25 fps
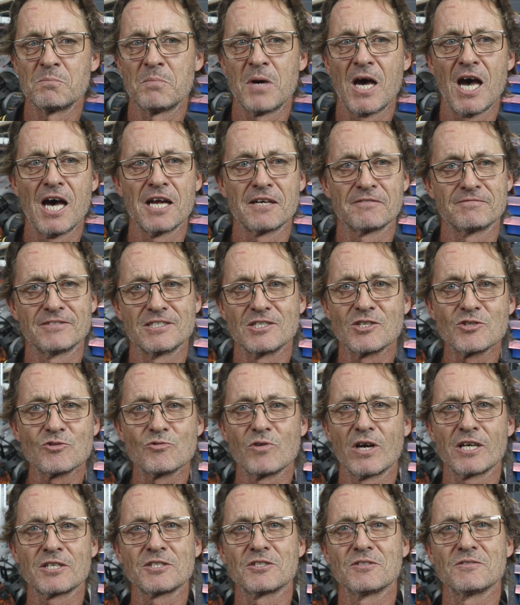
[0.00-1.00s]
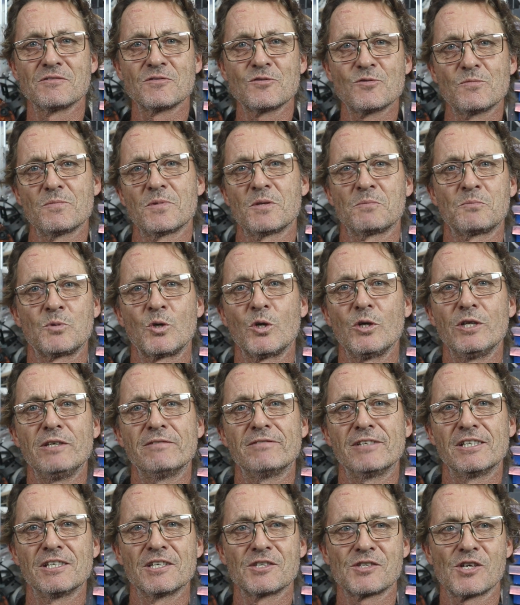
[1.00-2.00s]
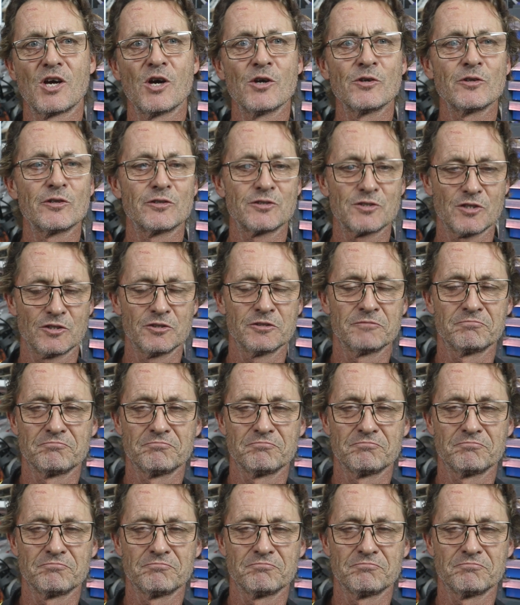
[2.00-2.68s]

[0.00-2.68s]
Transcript: part of instructions from the previous owner to